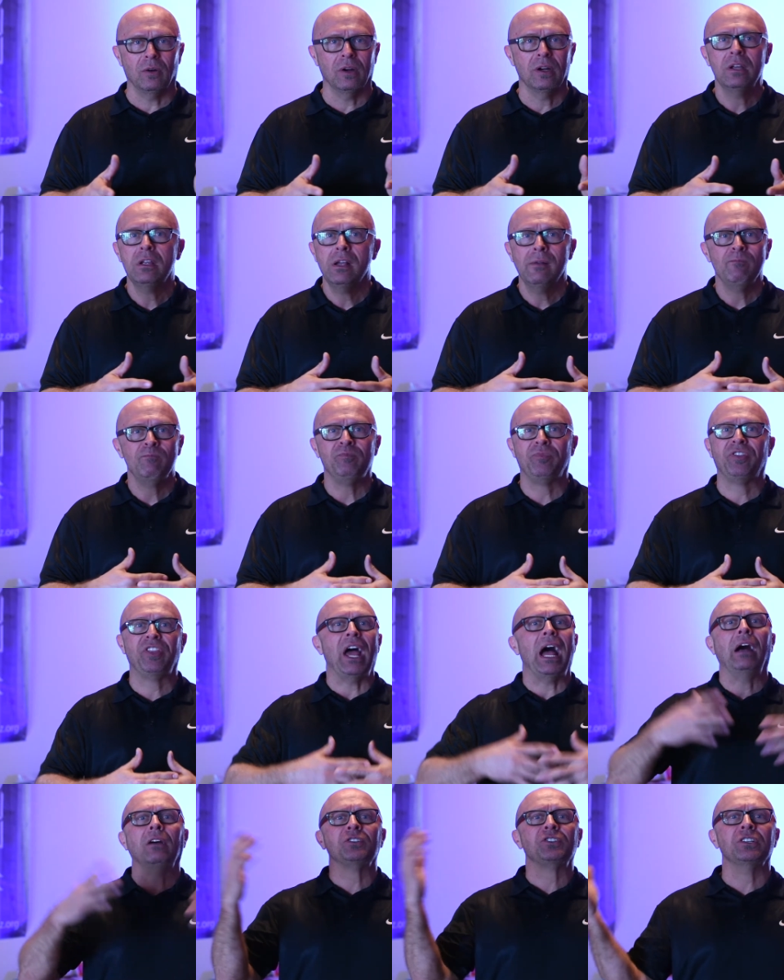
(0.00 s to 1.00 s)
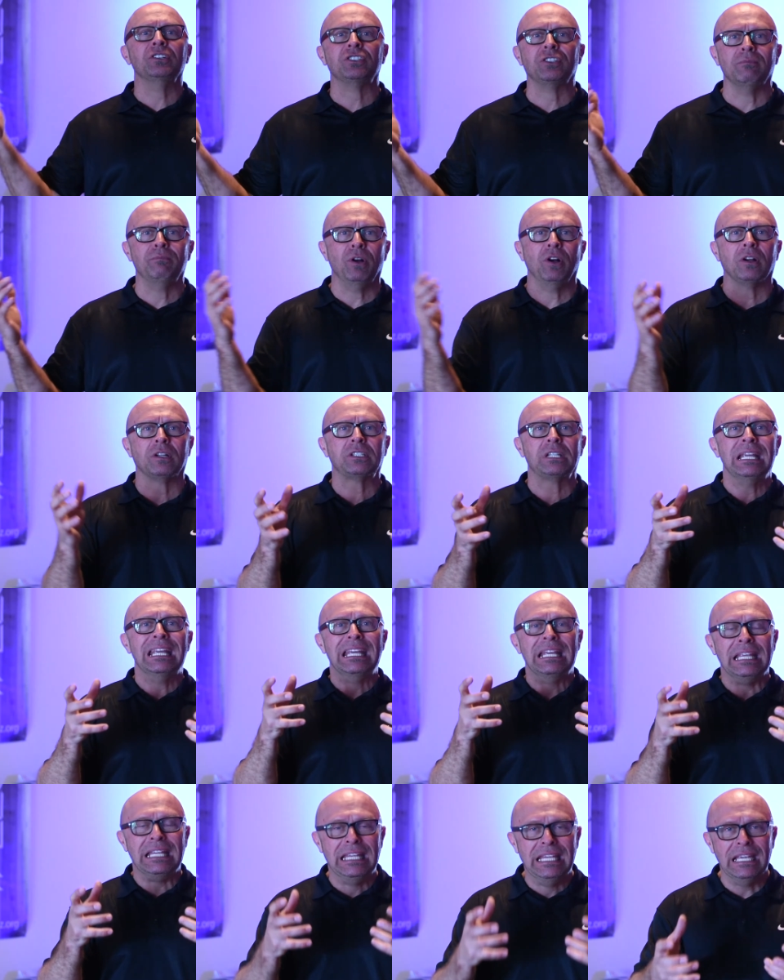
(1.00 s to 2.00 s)
or thousands of books.
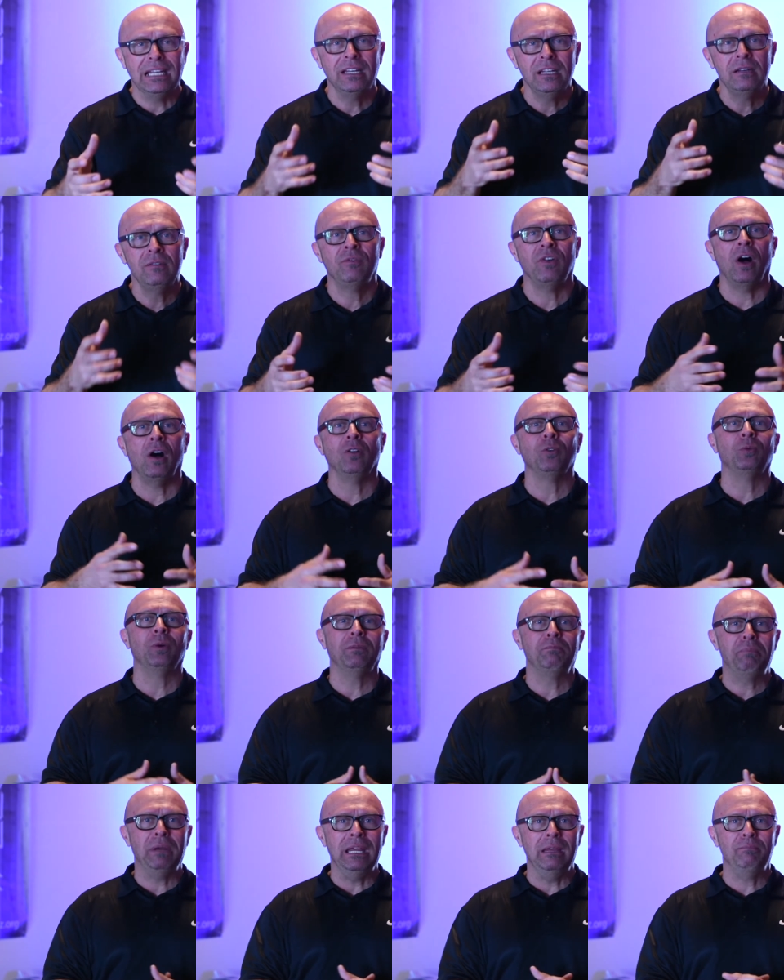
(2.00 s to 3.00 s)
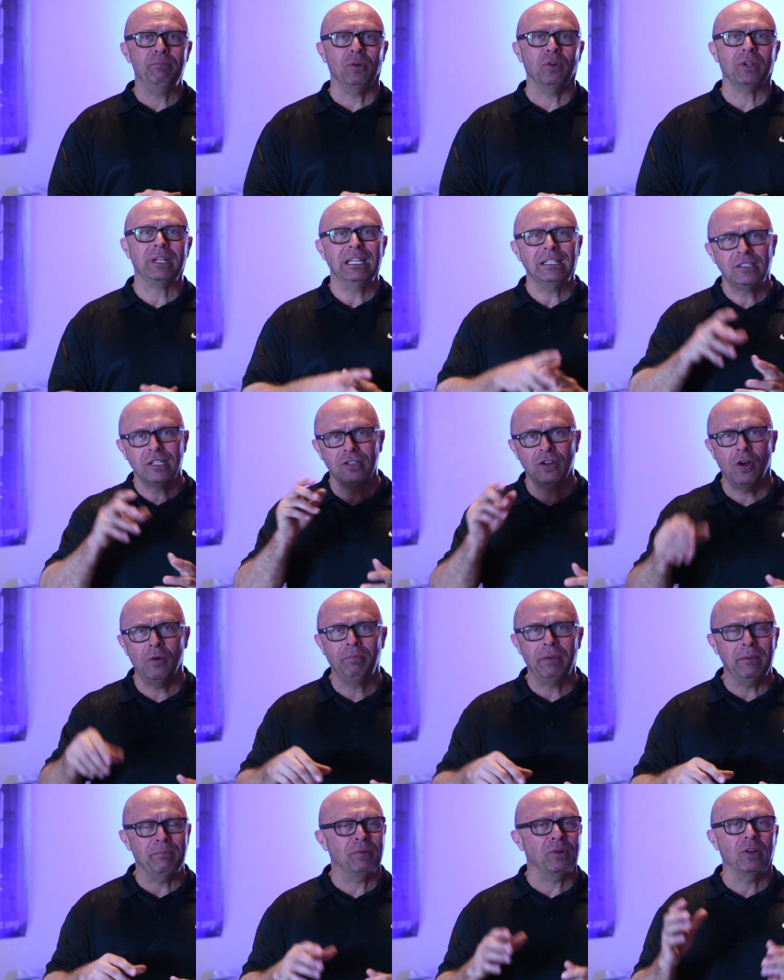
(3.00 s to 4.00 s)
Get involved with people. Get to
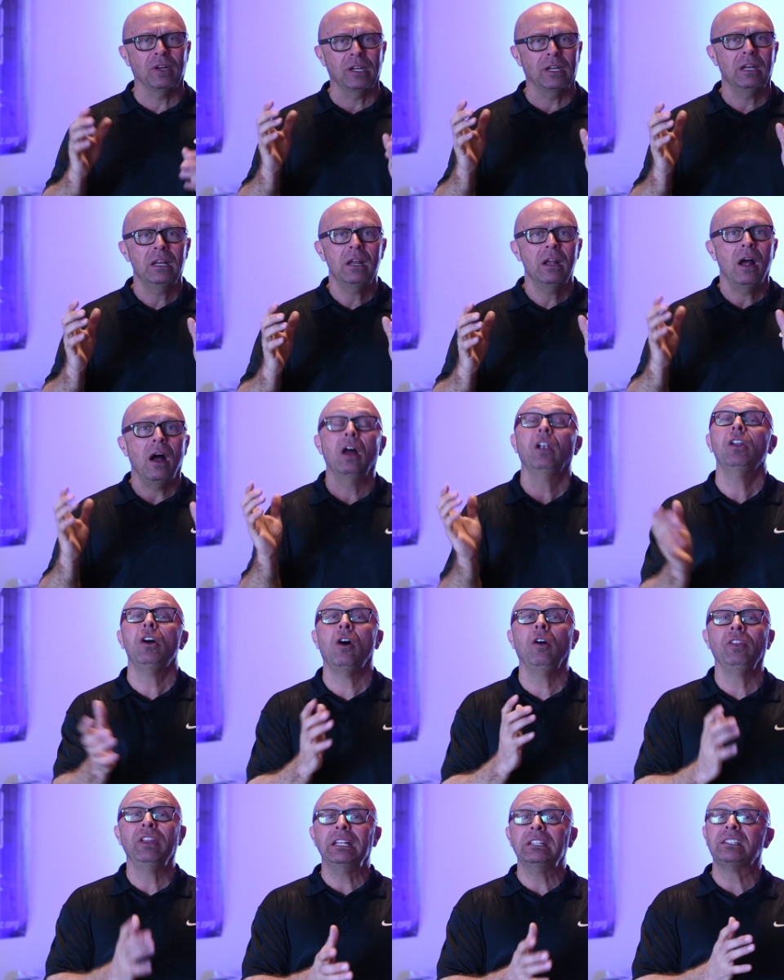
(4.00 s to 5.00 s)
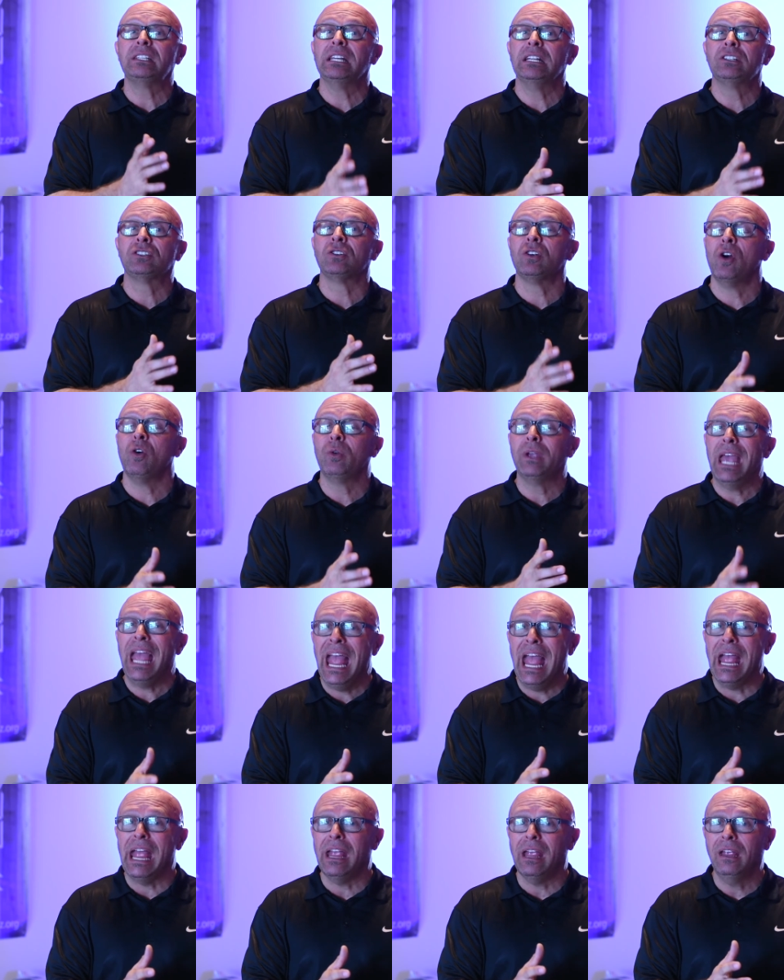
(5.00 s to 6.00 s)
know people. on all these things, you're
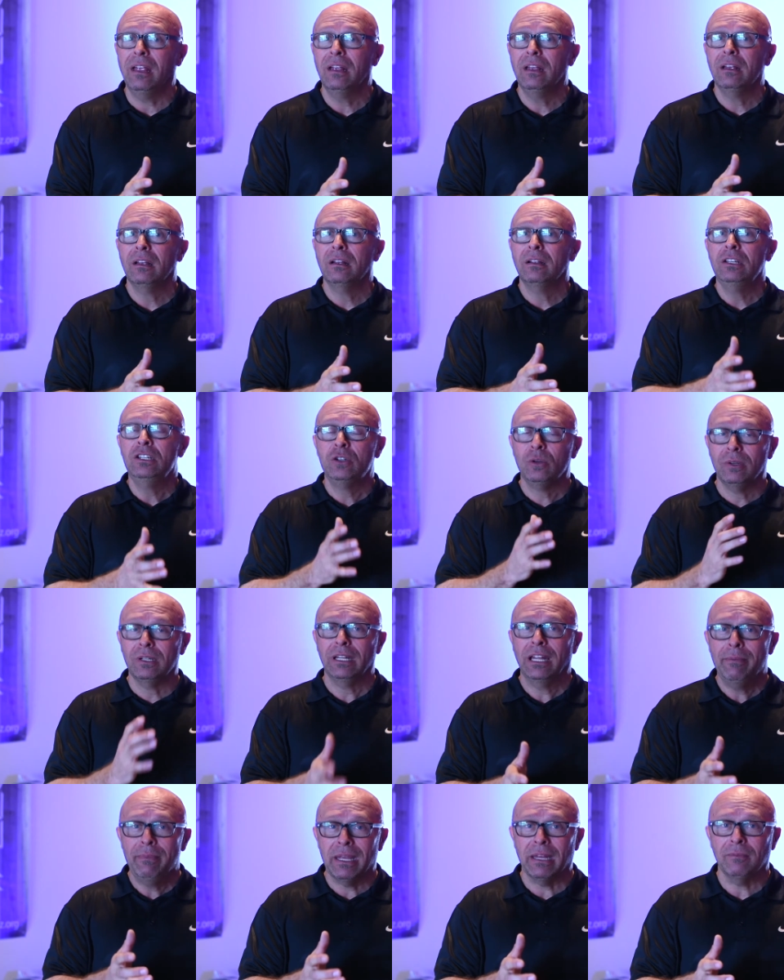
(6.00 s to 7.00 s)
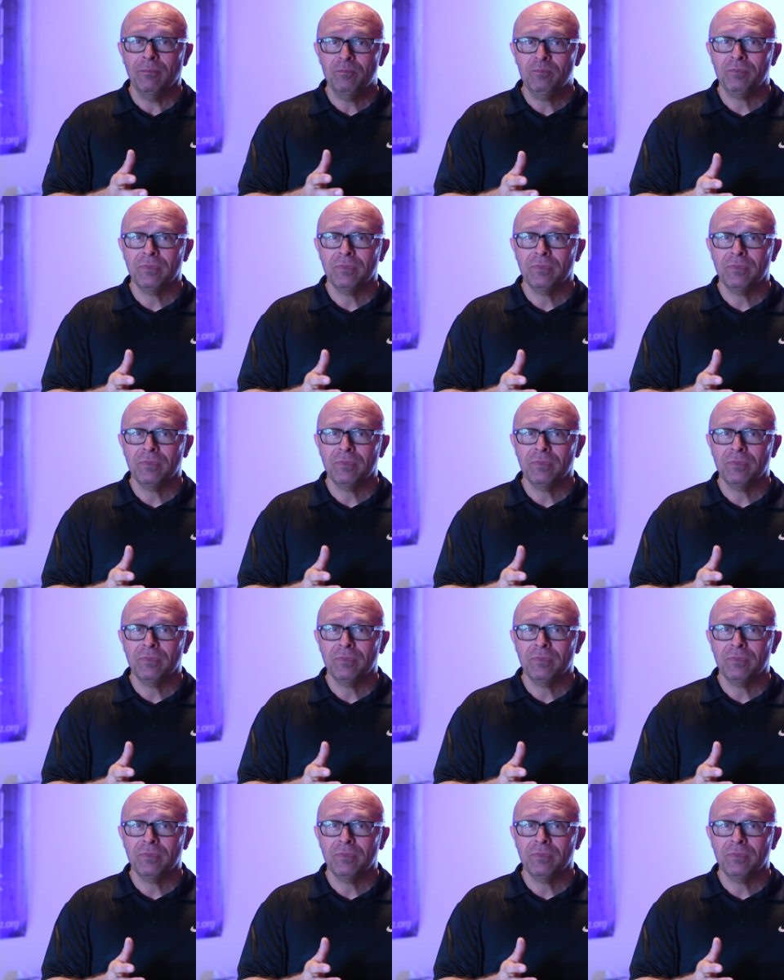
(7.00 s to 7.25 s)
okay to a limit.